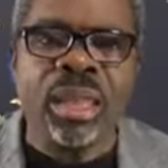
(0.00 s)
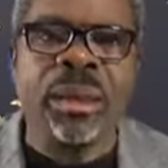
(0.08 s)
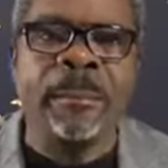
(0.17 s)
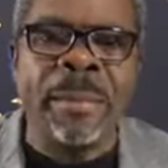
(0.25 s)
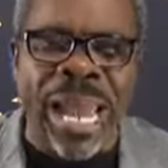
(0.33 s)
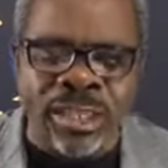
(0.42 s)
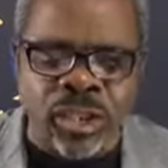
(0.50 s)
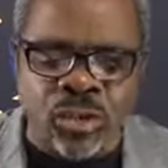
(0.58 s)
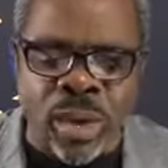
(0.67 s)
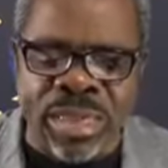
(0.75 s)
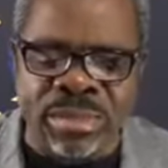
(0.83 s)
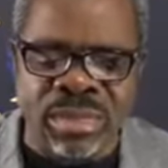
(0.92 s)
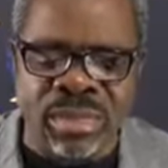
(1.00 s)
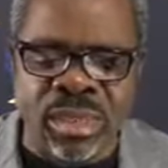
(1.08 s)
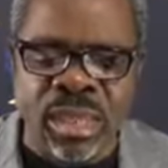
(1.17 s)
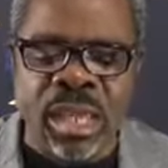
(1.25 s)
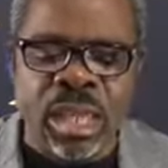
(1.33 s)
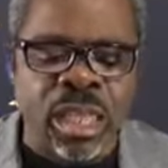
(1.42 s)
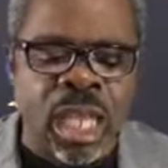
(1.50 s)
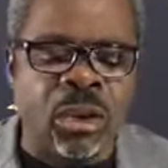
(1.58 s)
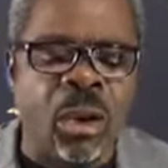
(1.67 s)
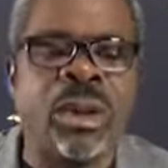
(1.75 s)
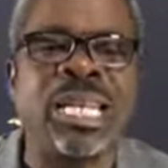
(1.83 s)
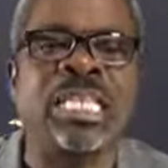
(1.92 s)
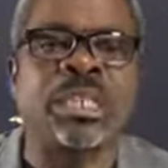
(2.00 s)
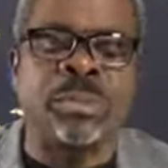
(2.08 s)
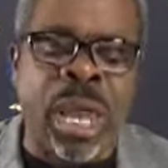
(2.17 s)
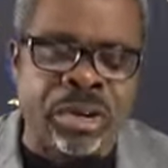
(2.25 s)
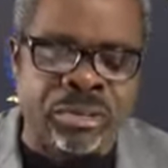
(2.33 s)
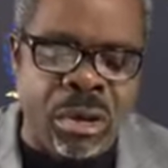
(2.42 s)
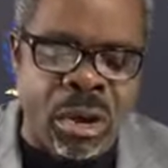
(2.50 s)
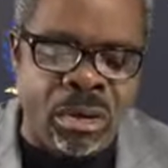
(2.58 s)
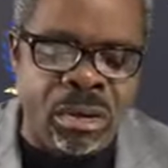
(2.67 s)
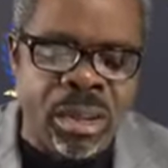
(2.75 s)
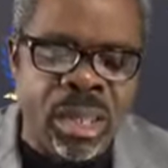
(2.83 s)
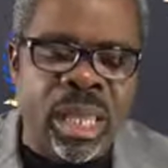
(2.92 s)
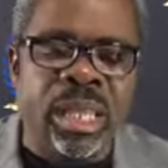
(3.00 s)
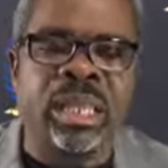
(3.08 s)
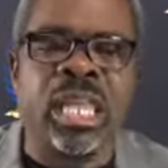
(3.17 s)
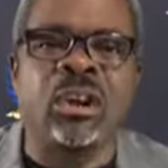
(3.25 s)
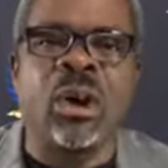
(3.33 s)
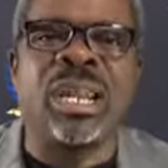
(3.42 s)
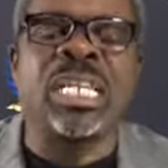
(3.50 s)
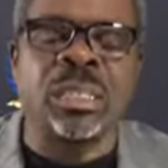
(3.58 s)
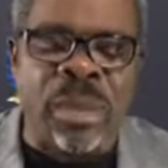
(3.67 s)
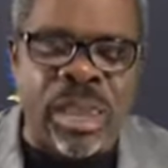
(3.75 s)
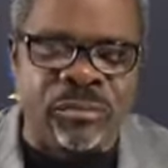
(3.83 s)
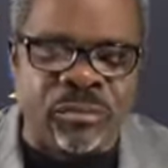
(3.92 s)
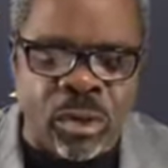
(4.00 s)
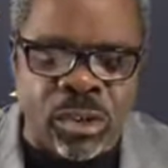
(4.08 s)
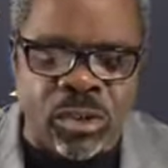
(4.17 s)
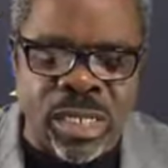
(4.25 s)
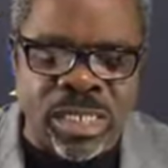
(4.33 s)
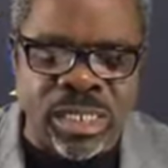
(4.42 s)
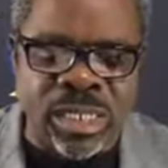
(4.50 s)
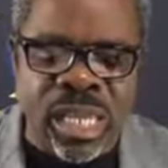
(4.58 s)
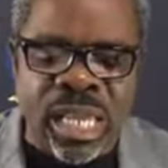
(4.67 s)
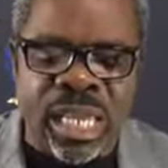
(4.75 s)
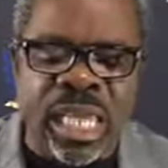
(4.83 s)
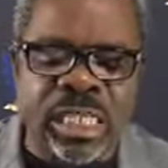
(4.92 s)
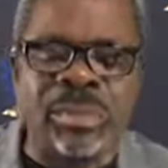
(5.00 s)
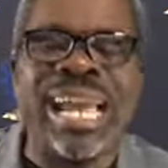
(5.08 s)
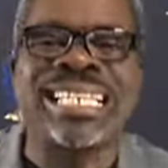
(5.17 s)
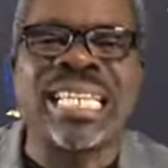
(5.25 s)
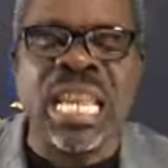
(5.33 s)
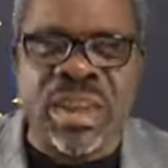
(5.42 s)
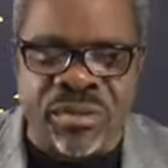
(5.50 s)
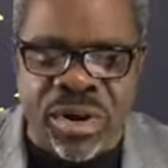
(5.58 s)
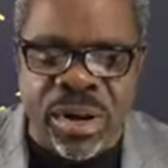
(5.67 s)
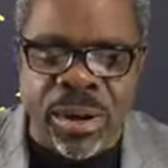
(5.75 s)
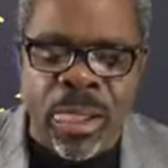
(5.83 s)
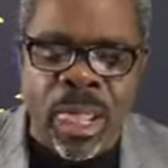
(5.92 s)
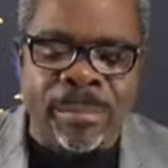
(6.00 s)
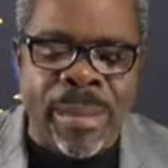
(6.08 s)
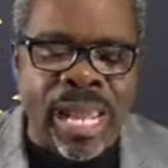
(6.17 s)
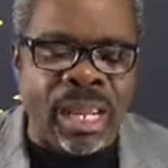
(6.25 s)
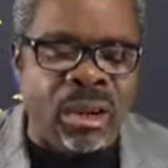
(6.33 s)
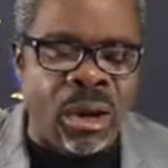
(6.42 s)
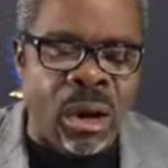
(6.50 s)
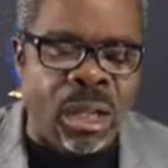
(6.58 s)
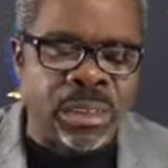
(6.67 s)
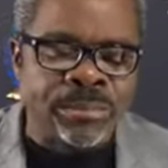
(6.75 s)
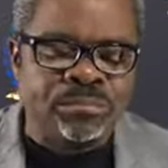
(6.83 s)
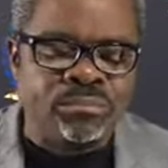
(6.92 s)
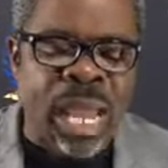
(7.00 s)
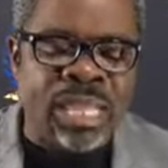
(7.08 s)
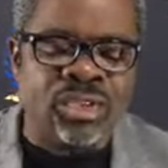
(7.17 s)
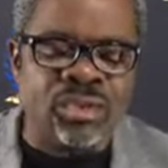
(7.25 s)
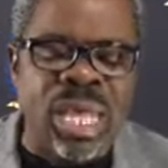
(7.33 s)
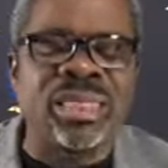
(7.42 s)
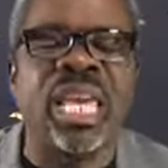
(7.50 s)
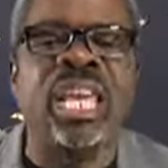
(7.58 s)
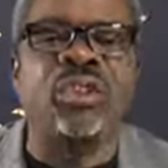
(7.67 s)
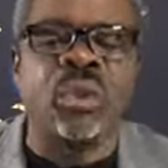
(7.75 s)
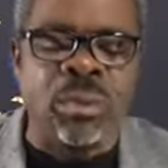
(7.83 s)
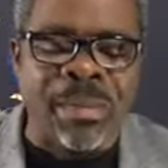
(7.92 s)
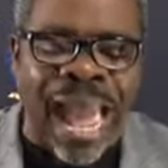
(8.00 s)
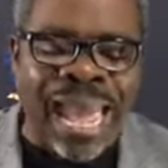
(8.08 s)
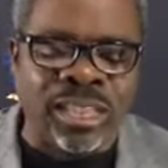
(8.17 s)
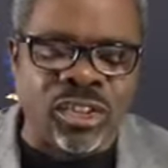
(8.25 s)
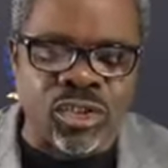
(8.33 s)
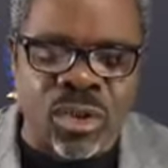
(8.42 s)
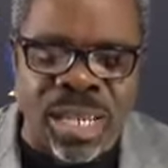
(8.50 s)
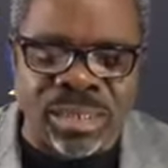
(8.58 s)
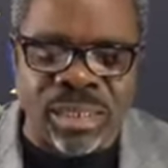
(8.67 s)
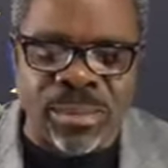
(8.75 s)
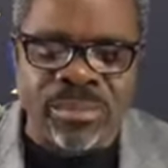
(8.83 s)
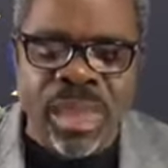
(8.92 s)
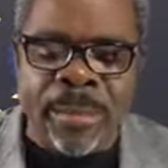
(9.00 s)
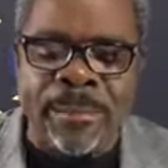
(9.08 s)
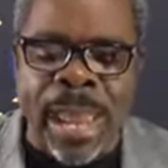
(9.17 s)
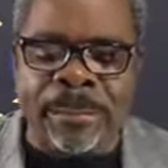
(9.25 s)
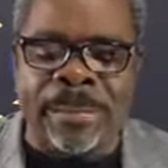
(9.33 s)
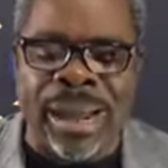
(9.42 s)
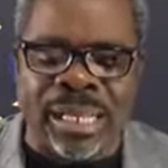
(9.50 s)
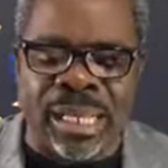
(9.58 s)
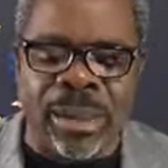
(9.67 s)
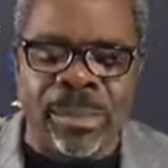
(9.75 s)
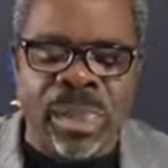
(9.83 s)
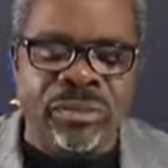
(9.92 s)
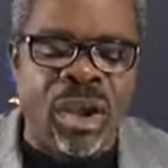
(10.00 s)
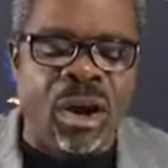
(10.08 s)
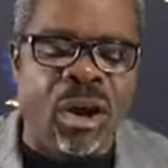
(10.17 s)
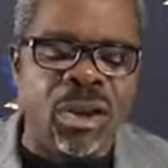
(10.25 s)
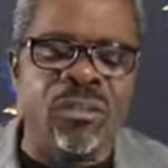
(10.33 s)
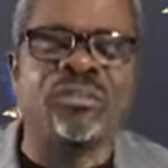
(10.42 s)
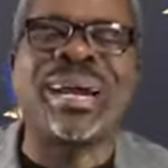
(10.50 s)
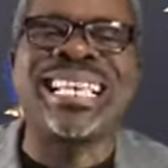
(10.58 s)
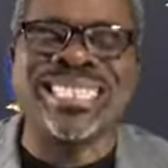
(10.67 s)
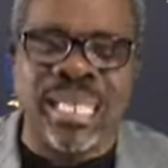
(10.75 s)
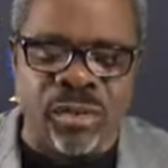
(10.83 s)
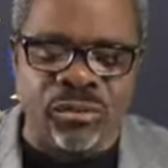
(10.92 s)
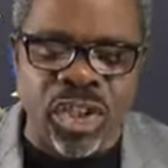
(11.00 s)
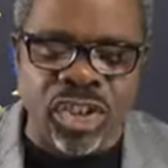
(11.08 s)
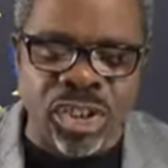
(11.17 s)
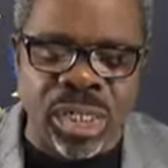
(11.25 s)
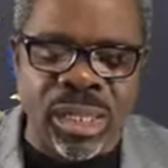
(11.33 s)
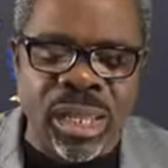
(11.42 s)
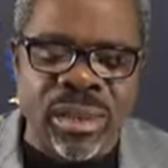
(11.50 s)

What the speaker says: my strength. The Lord is my rock. The Lord is my fortress. He is my deliverer, my God, my strength in whom I trust, my butler, the horn of my salvation,